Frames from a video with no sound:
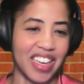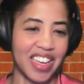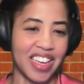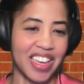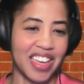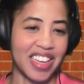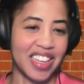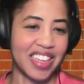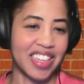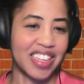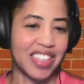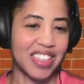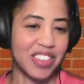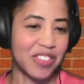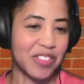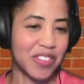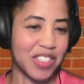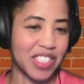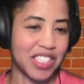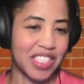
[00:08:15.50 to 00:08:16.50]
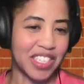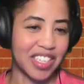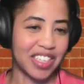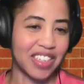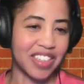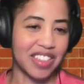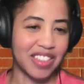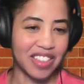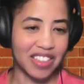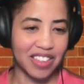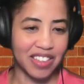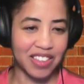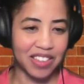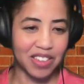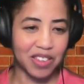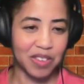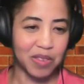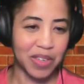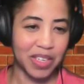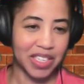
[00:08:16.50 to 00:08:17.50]
and he officiated the
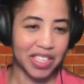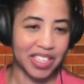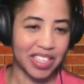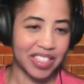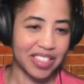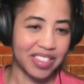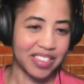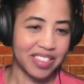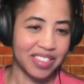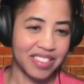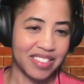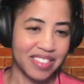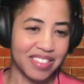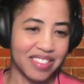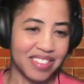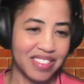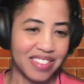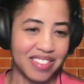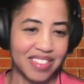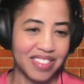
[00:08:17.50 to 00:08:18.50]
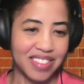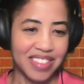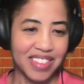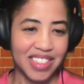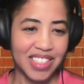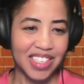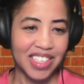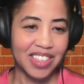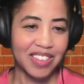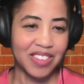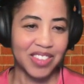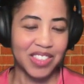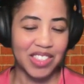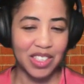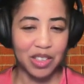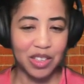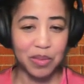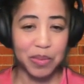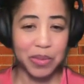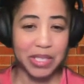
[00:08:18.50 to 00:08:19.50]
wedding. He was
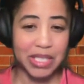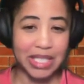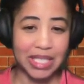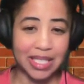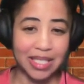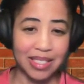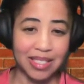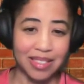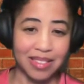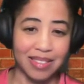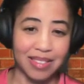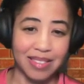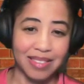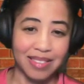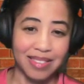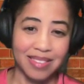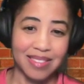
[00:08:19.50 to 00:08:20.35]
a priest.